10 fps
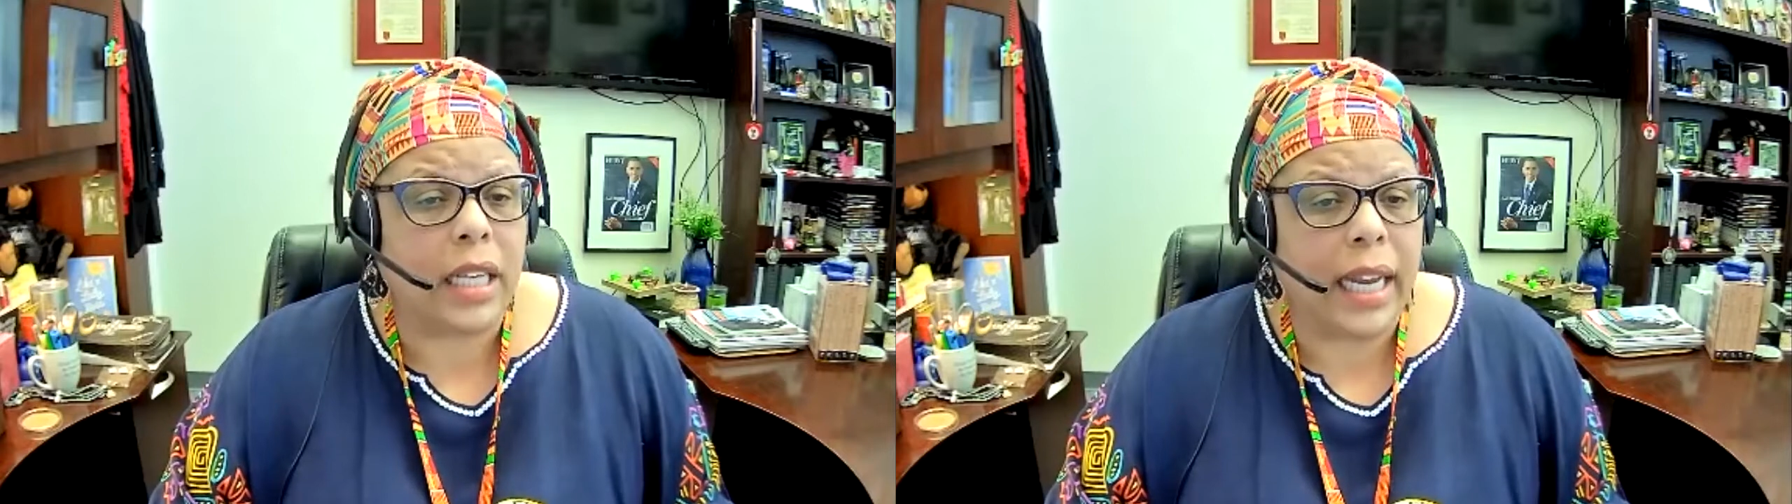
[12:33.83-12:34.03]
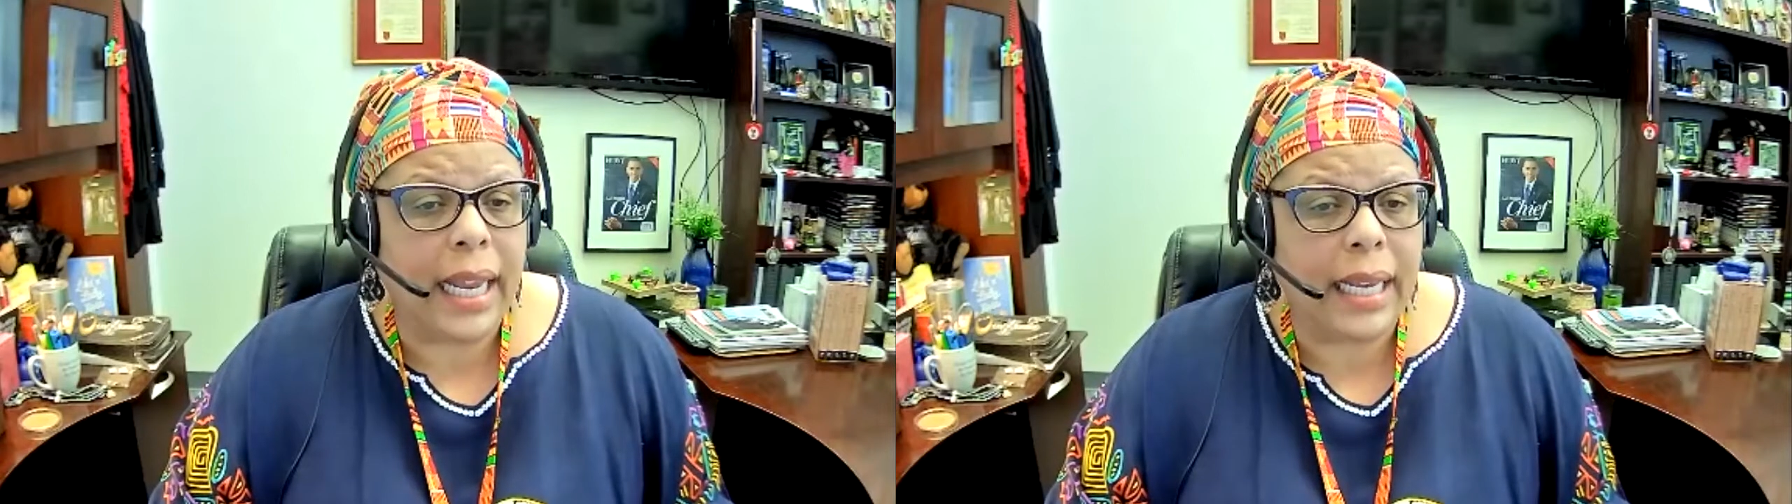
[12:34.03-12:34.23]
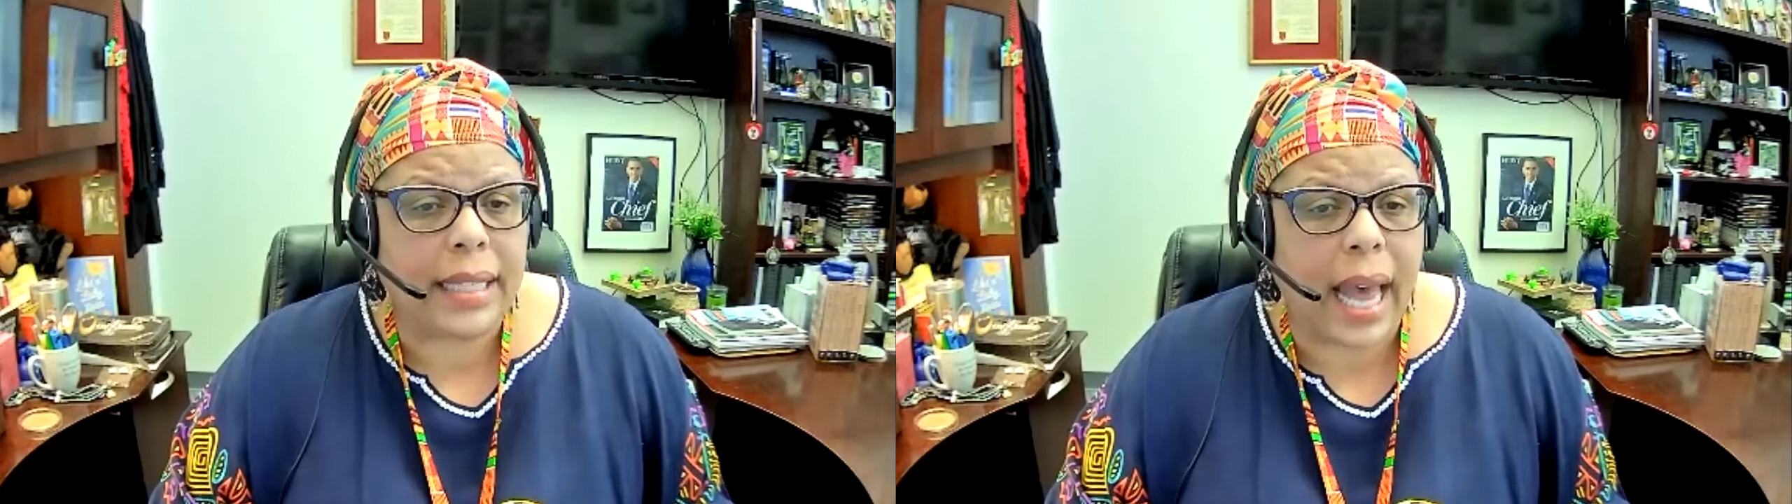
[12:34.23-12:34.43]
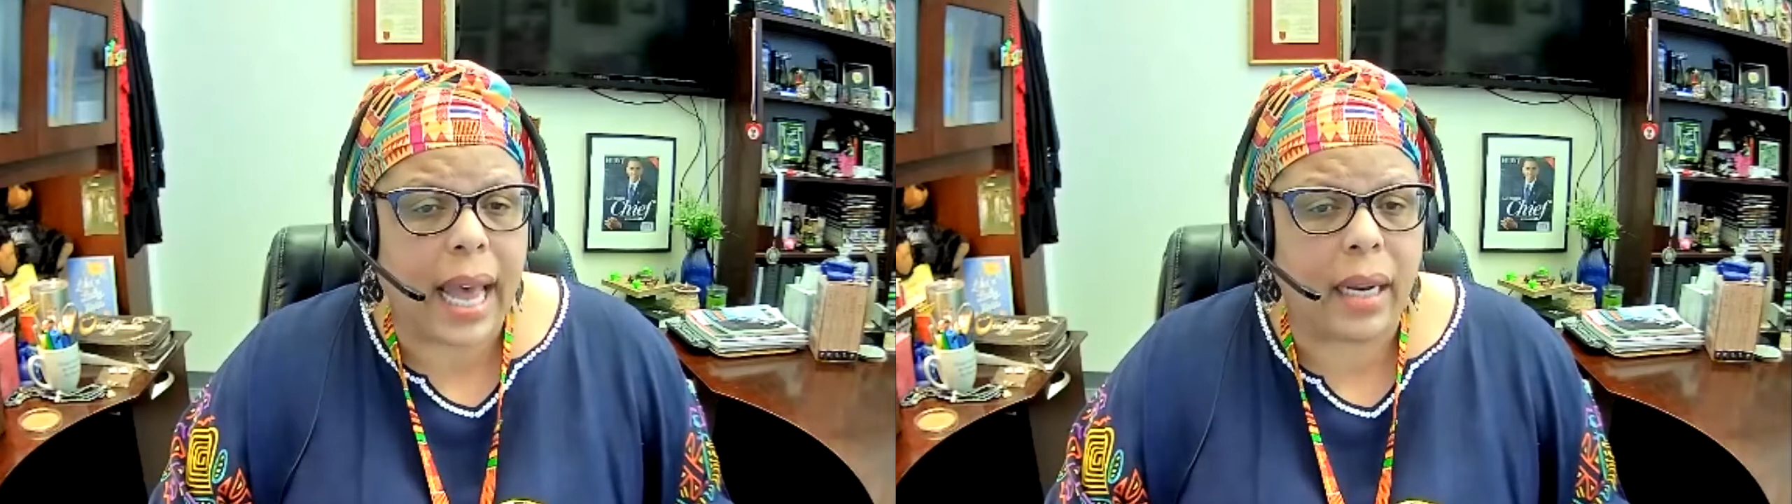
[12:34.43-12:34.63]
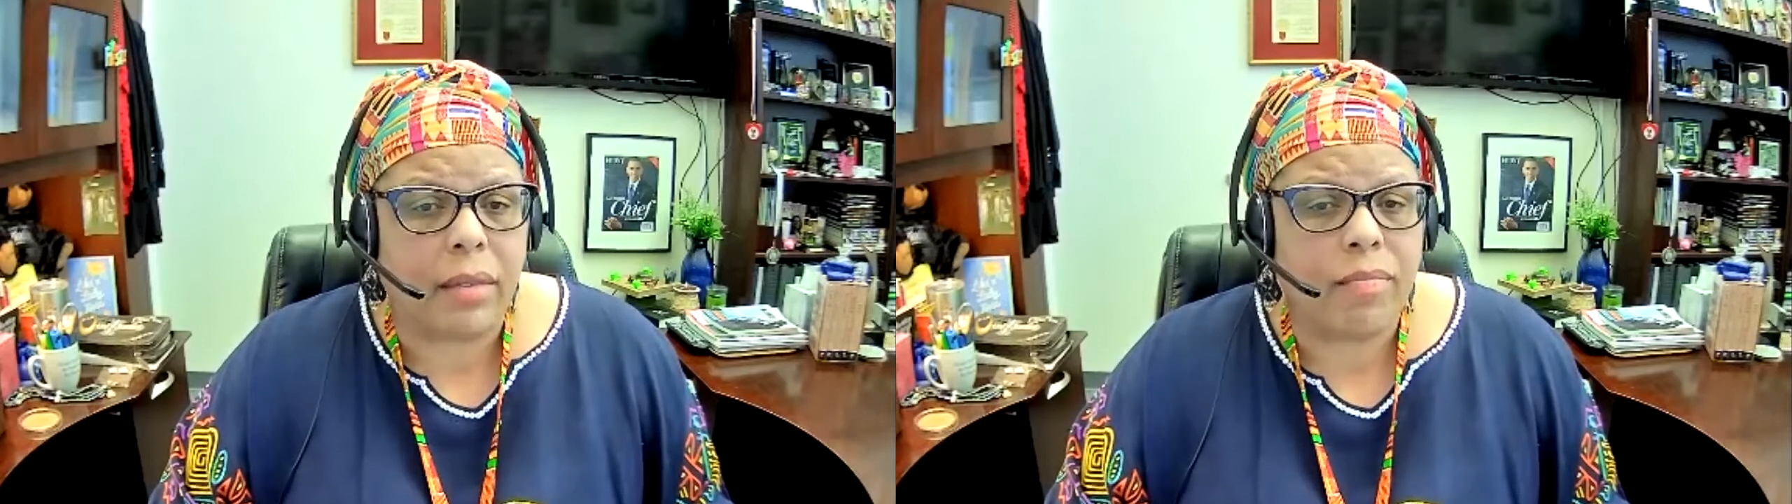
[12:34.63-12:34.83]
an East
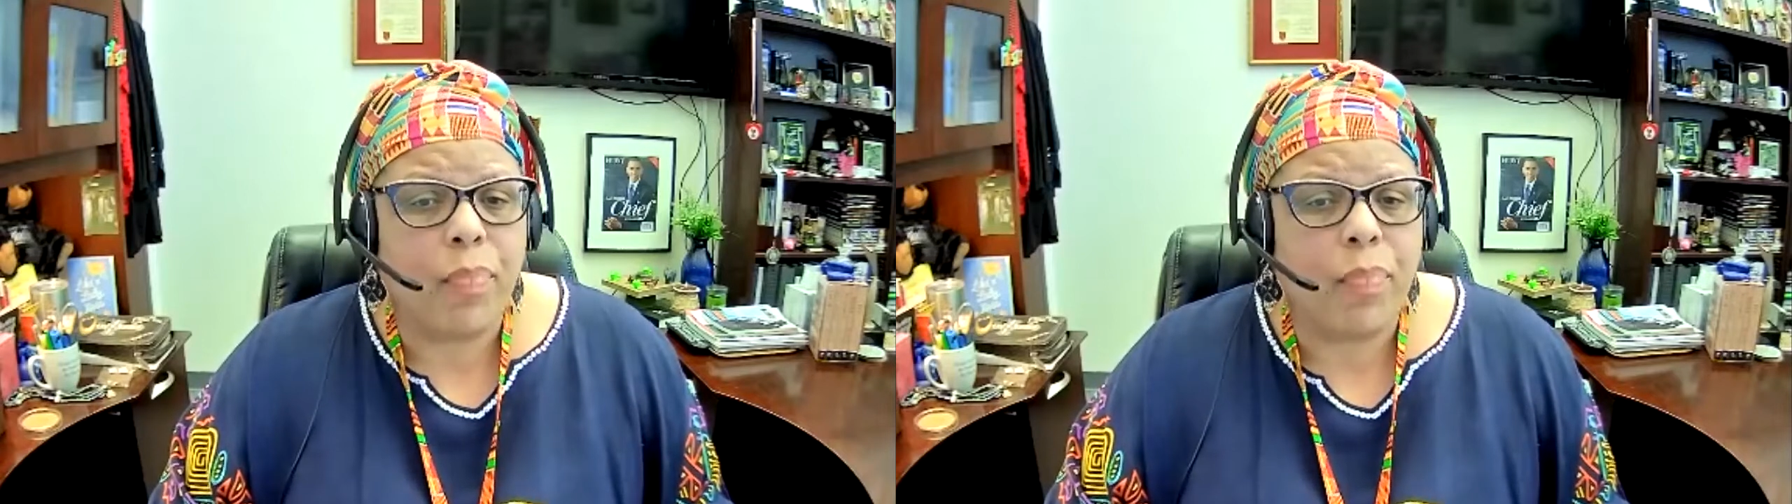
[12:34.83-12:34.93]
Sider,